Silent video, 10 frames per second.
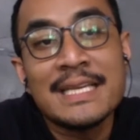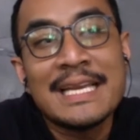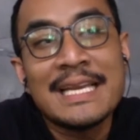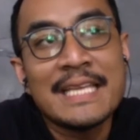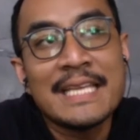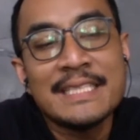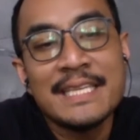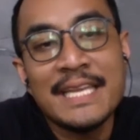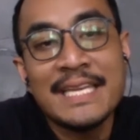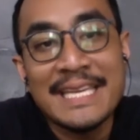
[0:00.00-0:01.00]
connection
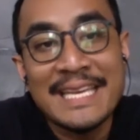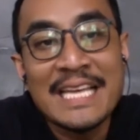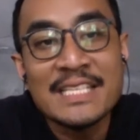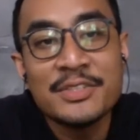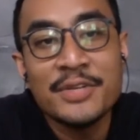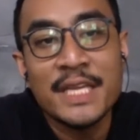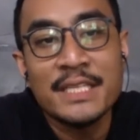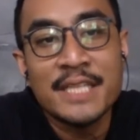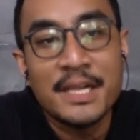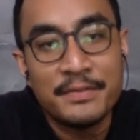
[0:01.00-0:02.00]
in the industry
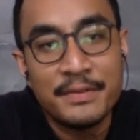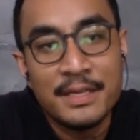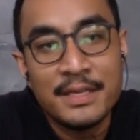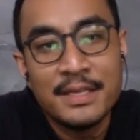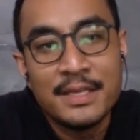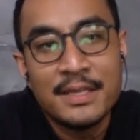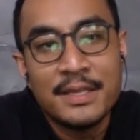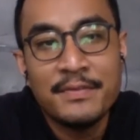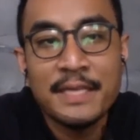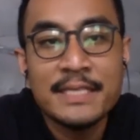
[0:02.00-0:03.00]
itself.
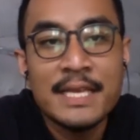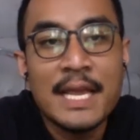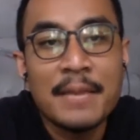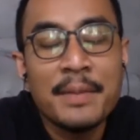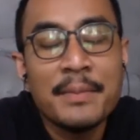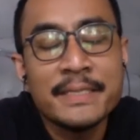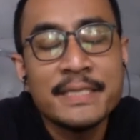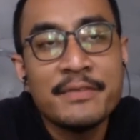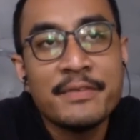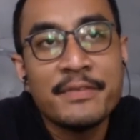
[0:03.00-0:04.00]
If let's say like me,
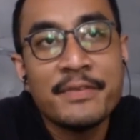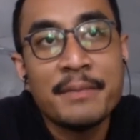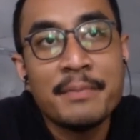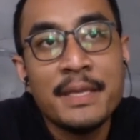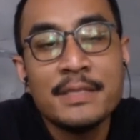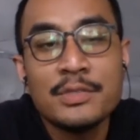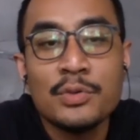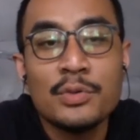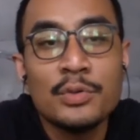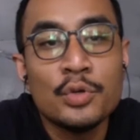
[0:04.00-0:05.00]
myself, if NB,
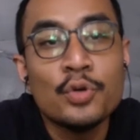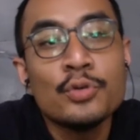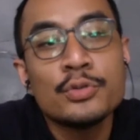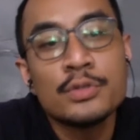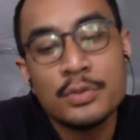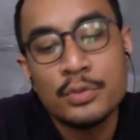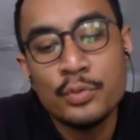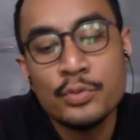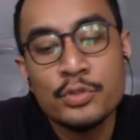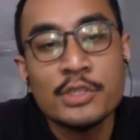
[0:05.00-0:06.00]
so know
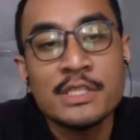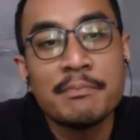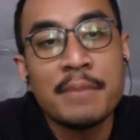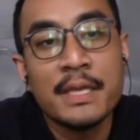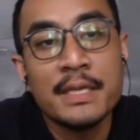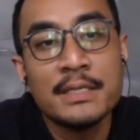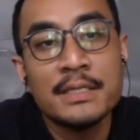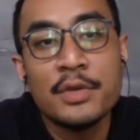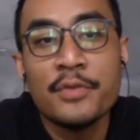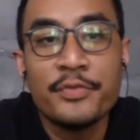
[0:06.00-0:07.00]
who's your supplier,
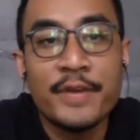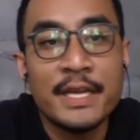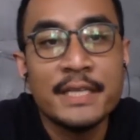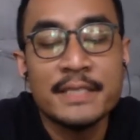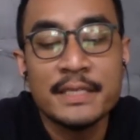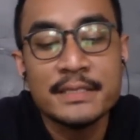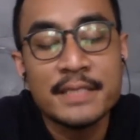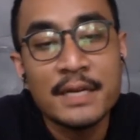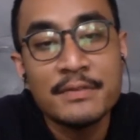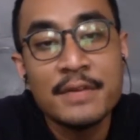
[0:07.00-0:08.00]
your friends and
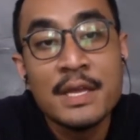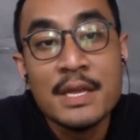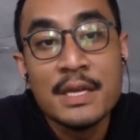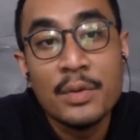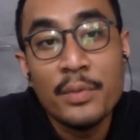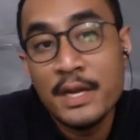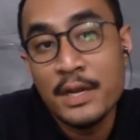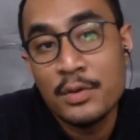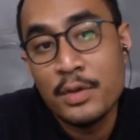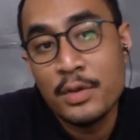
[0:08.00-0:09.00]
stuff, the one that's
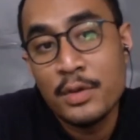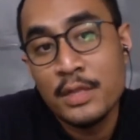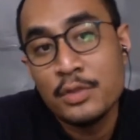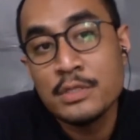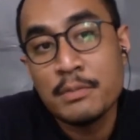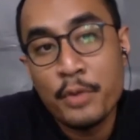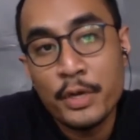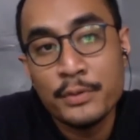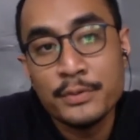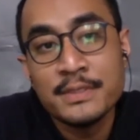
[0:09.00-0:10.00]
going to
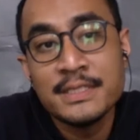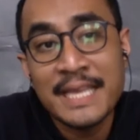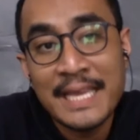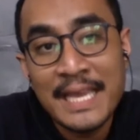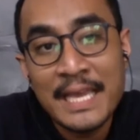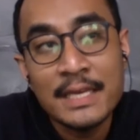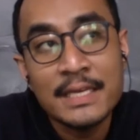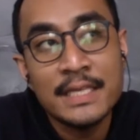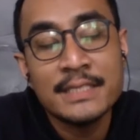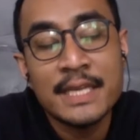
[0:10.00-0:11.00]
support you. Second
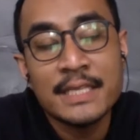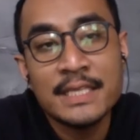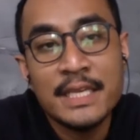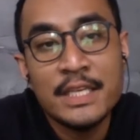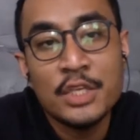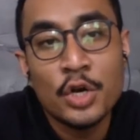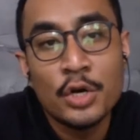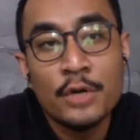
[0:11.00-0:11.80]
is actually your